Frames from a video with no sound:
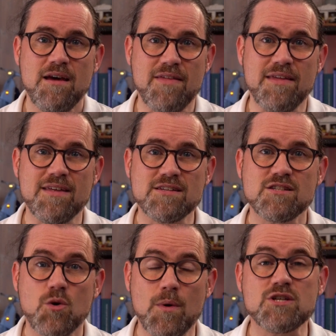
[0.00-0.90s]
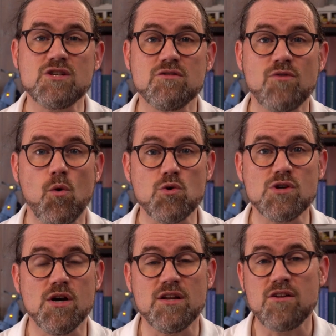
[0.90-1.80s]
Then there's the question of
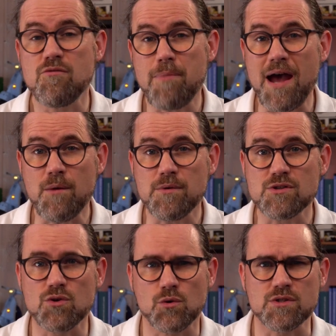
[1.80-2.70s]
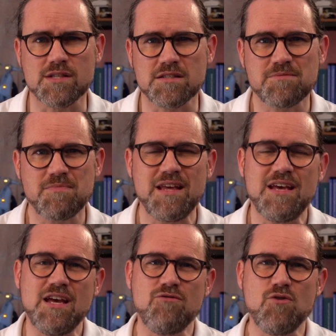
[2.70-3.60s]
alternative power sources.
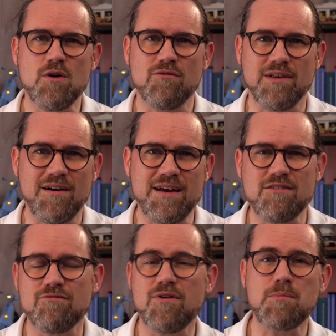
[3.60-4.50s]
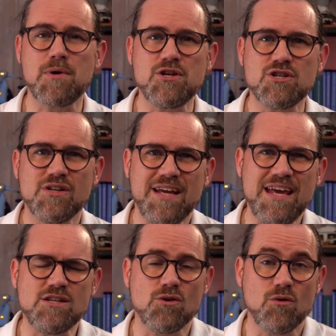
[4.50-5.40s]
If you have light, vibration,
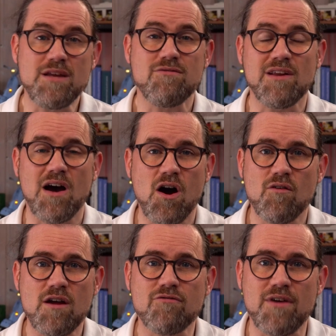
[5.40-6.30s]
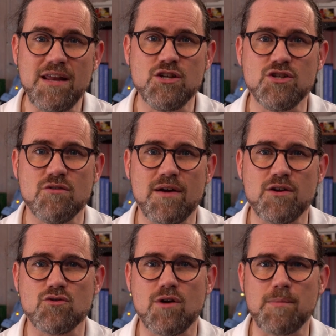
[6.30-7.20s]
heat, or even RF energy
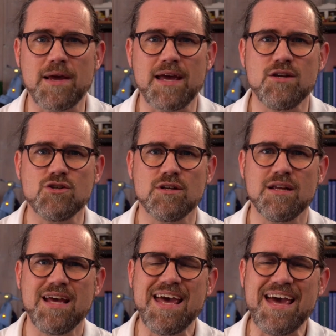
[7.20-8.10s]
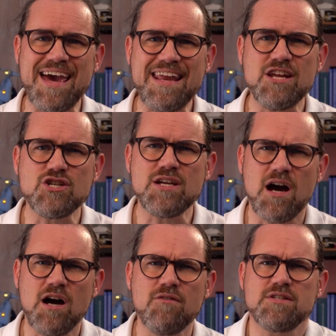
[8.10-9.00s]
around your application, energy
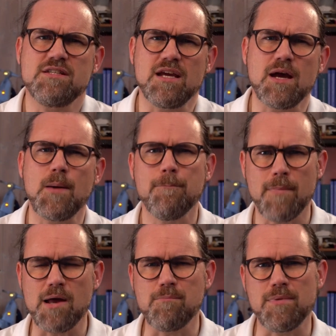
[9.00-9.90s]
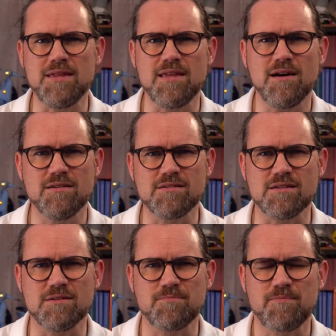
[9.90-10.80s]
harvesting might be the answer.